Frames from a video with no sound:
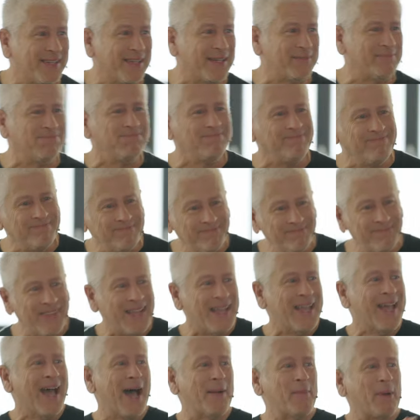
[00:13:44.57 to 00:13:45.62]
said, hmm,
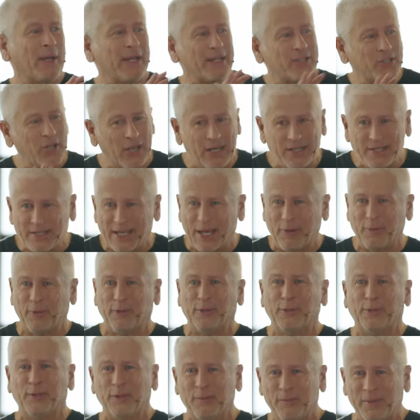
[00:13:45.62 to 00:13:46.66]
I might have changed that one
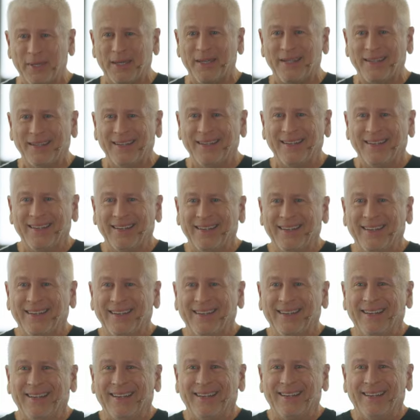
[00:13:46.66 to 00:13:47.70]
a little bit?
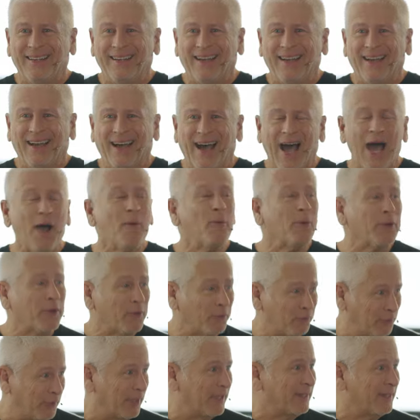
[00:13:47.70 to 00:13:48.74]
I would
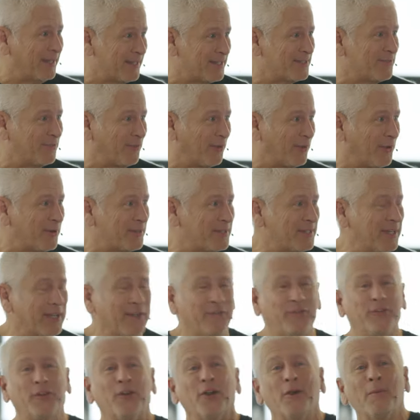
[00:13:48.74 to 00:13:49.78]
have written this verse
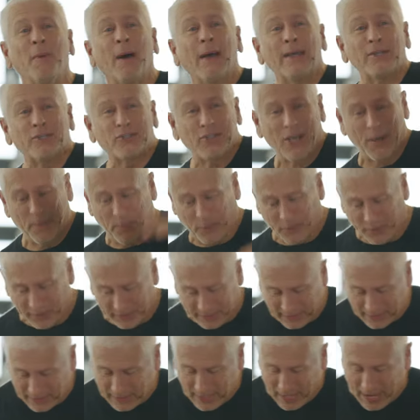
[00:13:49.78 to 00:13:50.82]
if you're my
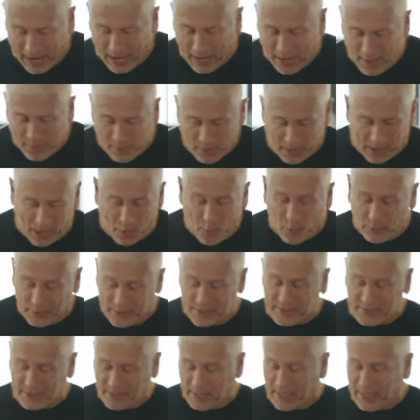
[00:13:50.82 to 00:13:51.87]
shepherd, then I, I want
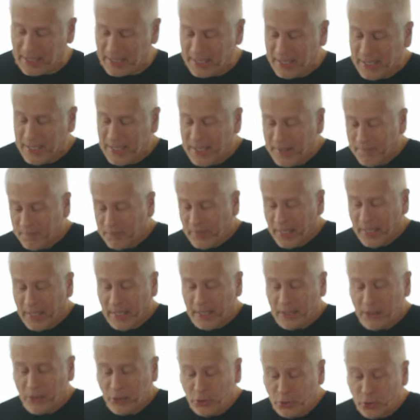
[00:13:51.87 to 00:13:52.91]
to say,
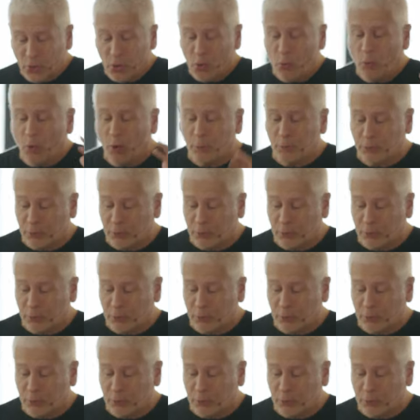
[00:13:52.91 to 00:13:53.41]
and you will